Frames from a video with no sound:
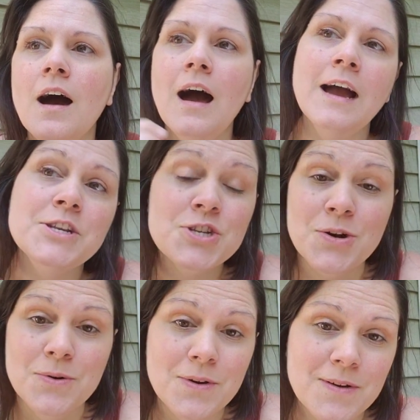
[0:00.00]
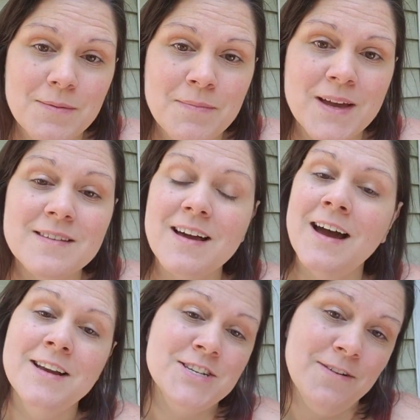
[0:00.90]
I joke because
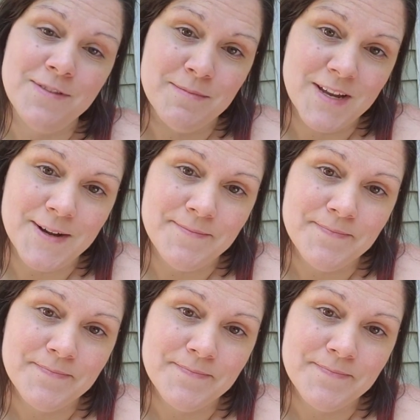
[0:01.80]
I shave them down.